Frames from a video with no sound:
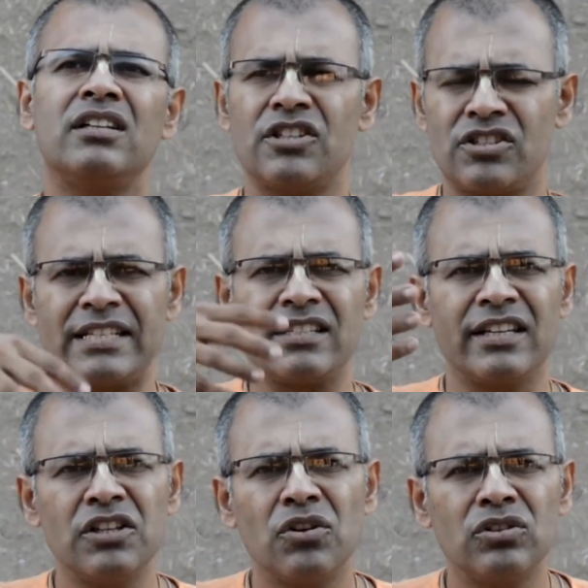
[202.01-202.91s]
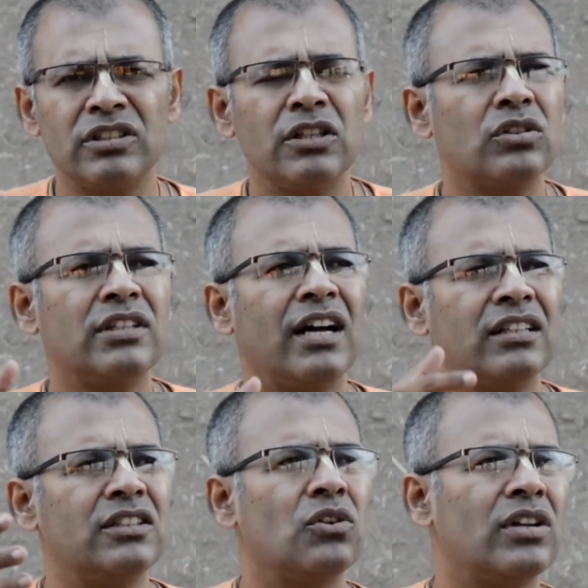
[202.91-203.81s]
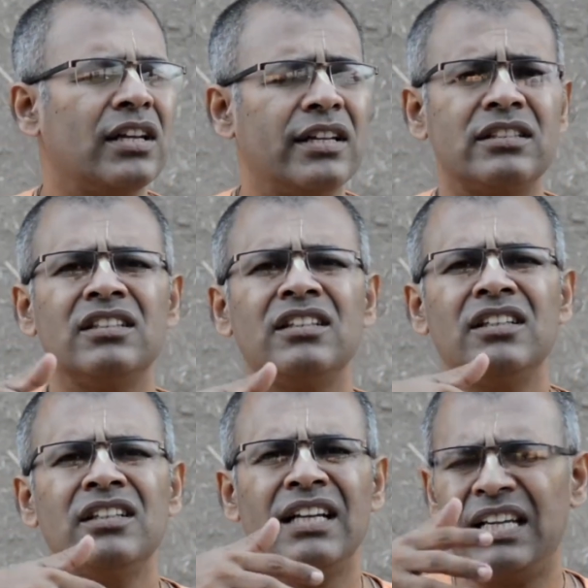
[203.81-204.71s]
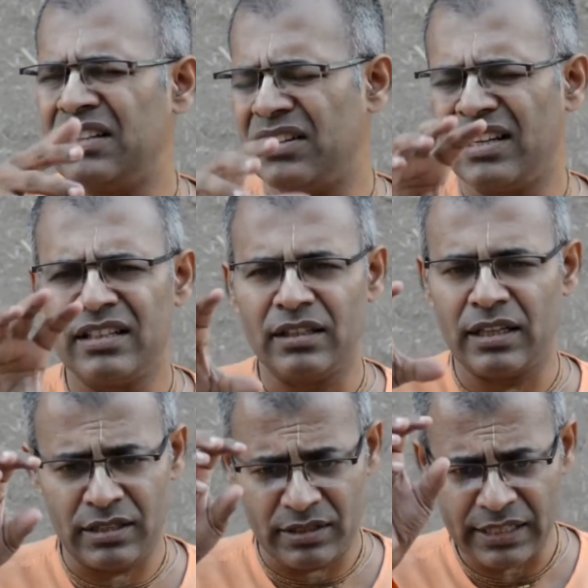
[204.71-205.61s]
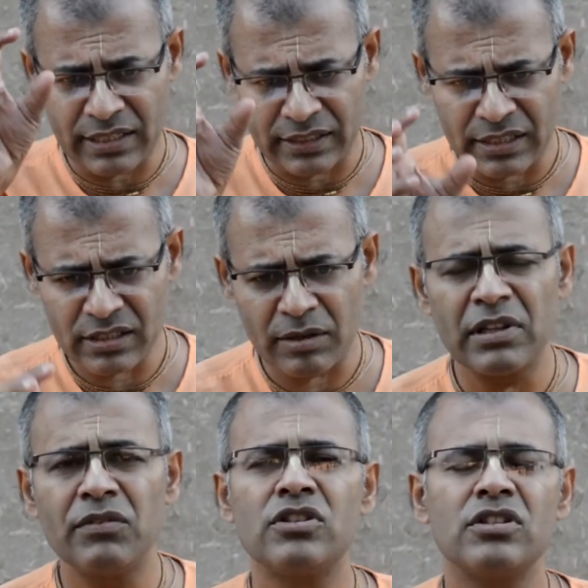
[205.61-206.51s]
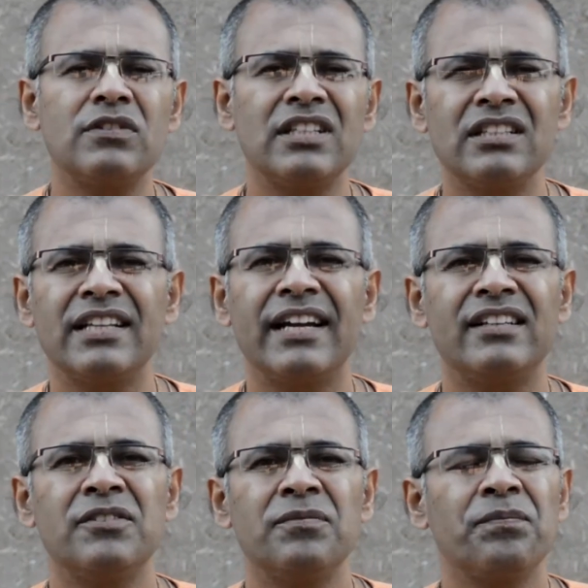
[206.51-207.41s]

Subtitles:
Krishna as a hero, Dhirodha, Dhiro Lalit, and then subdivisions within that.